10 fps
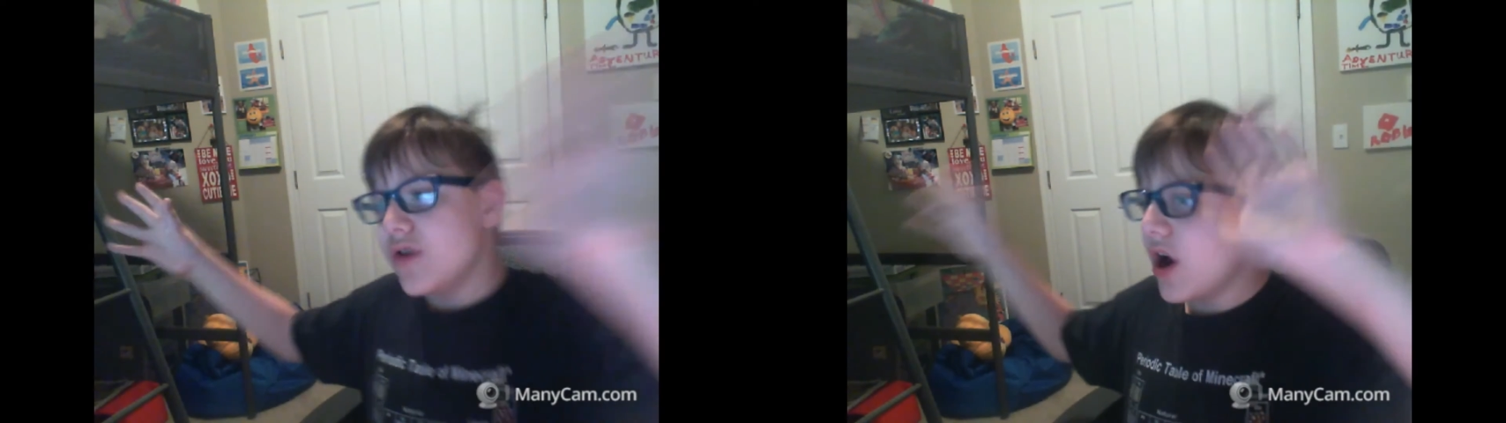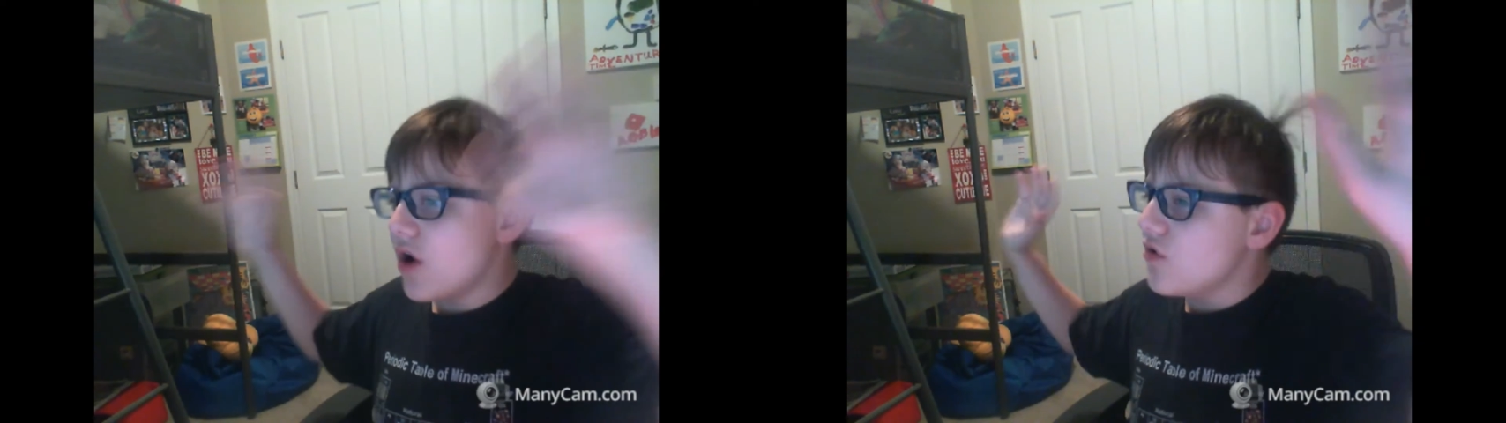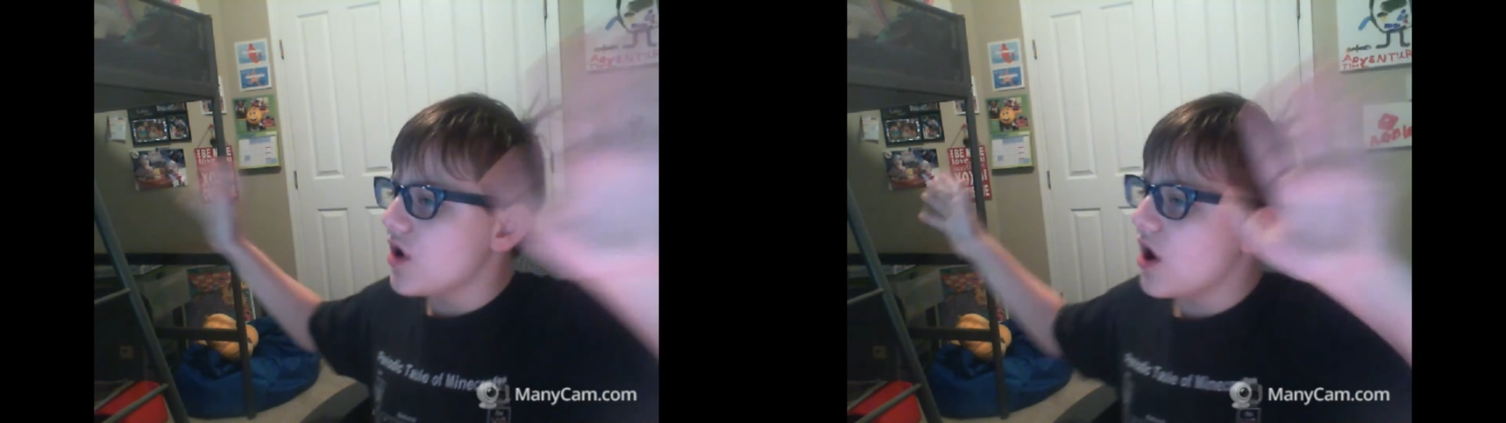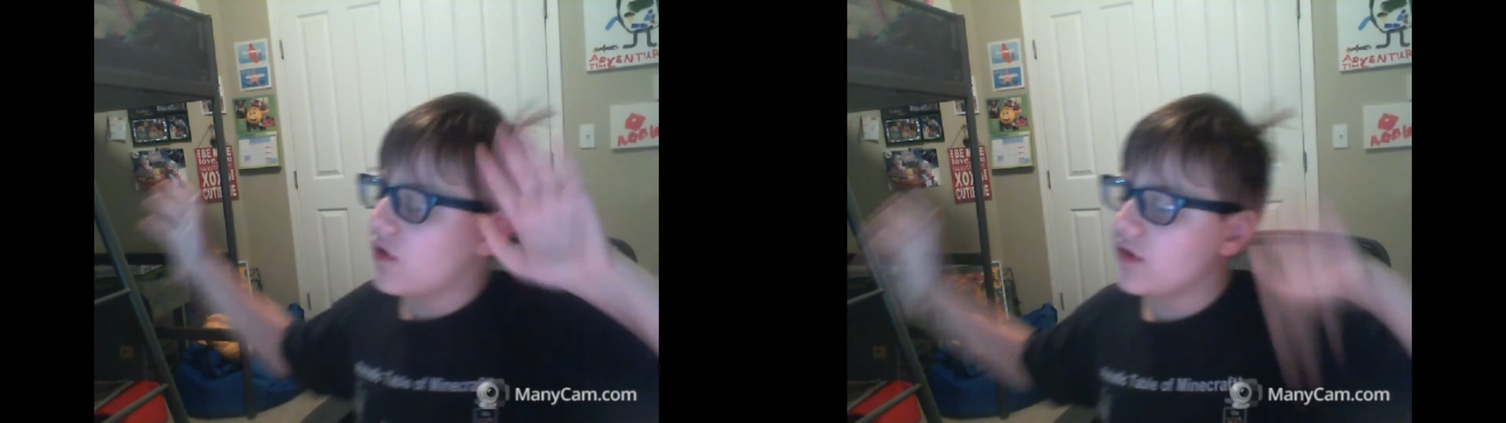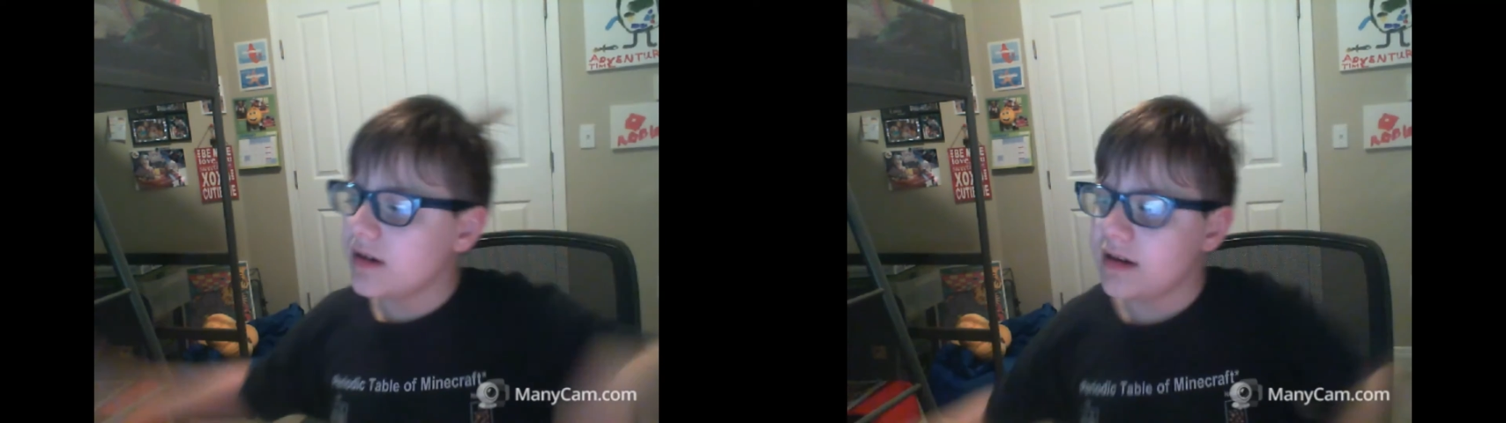no no
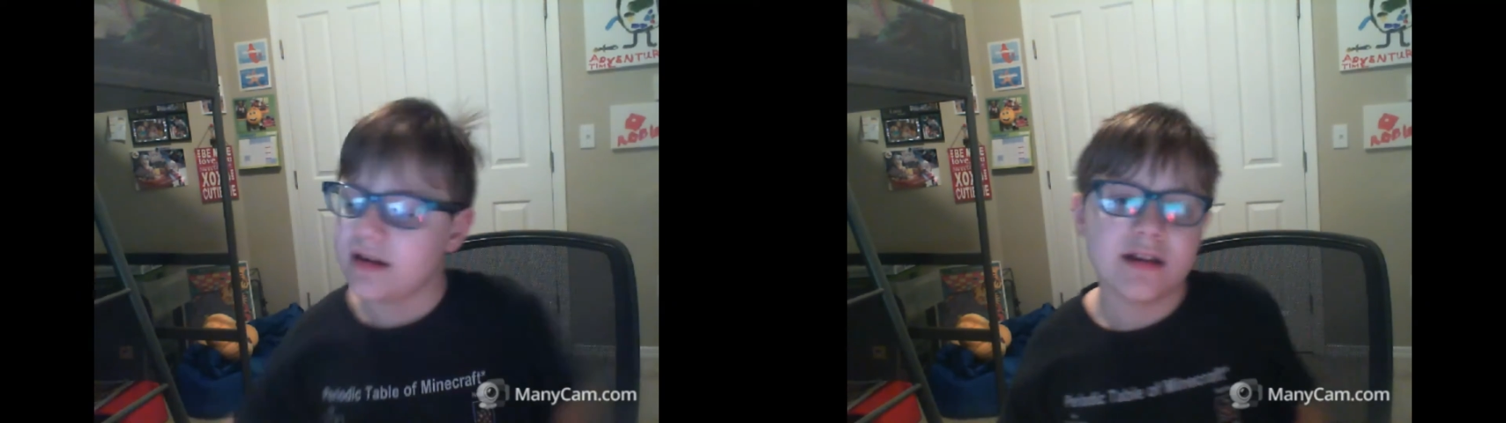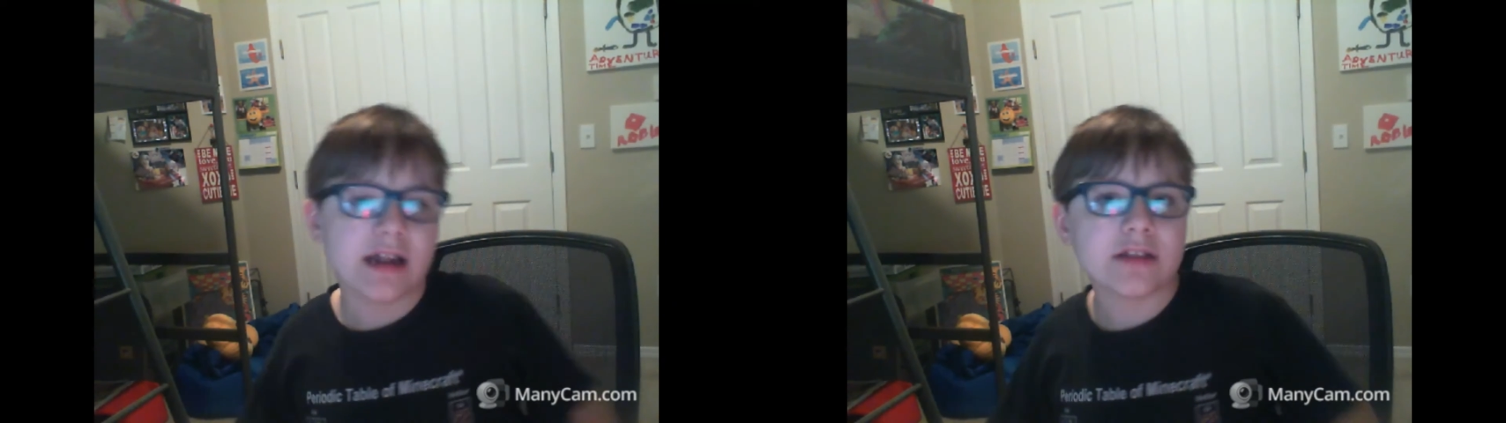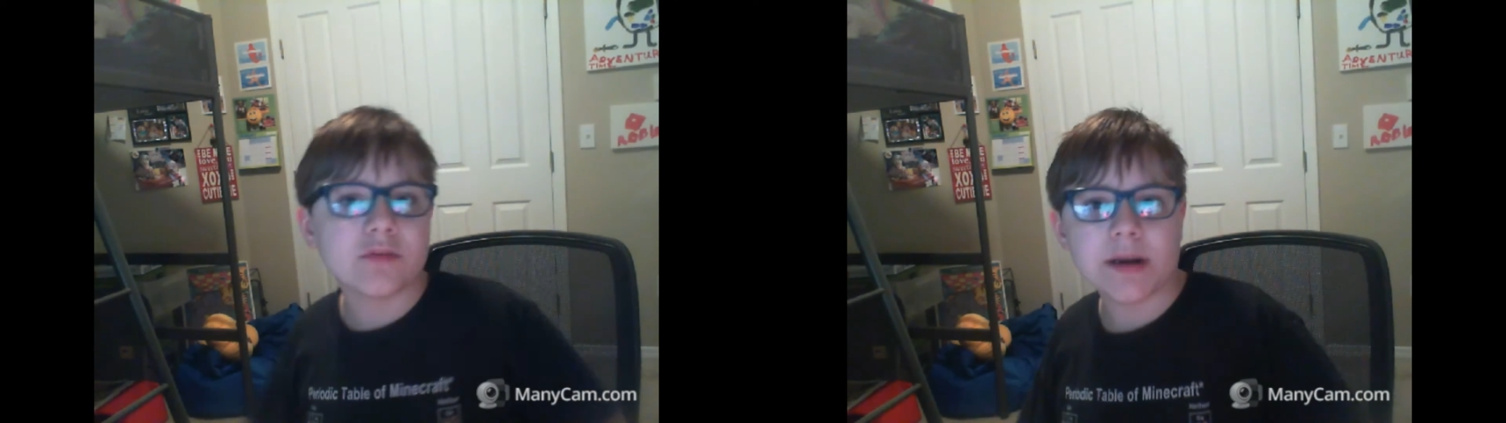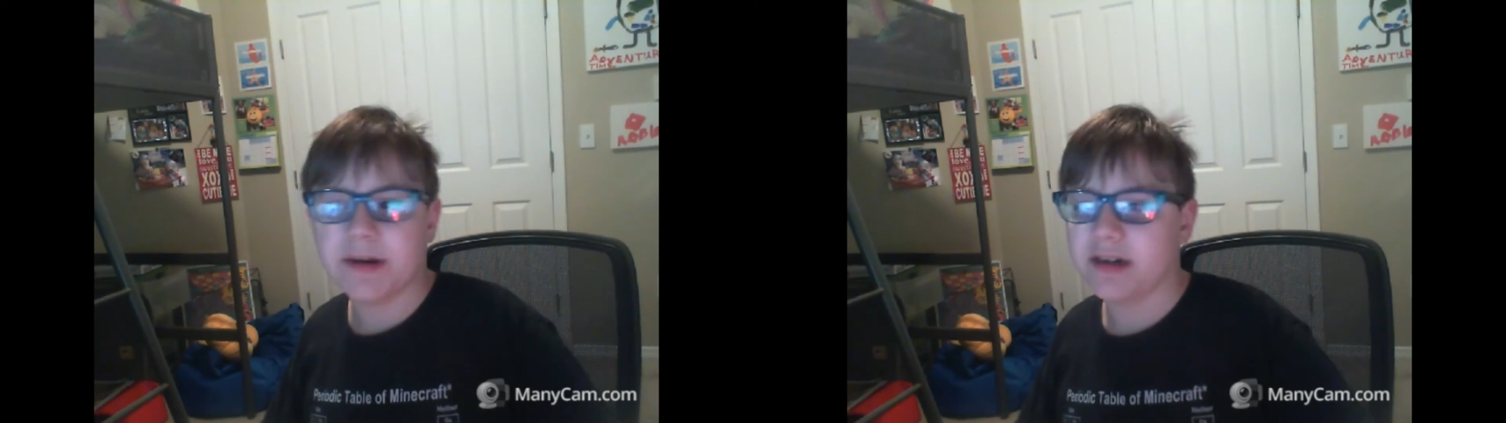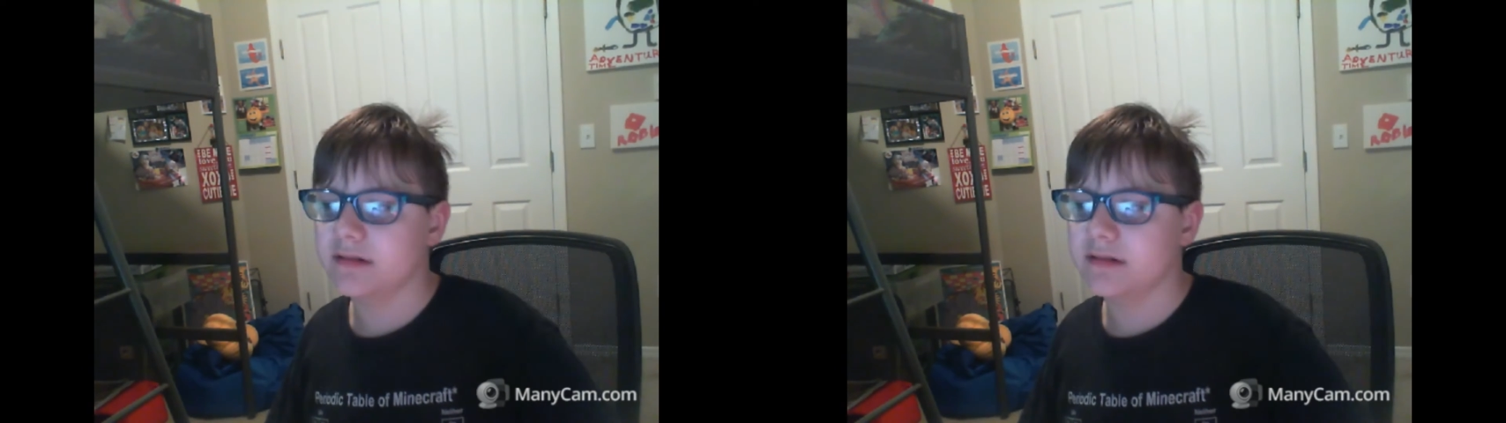that's way better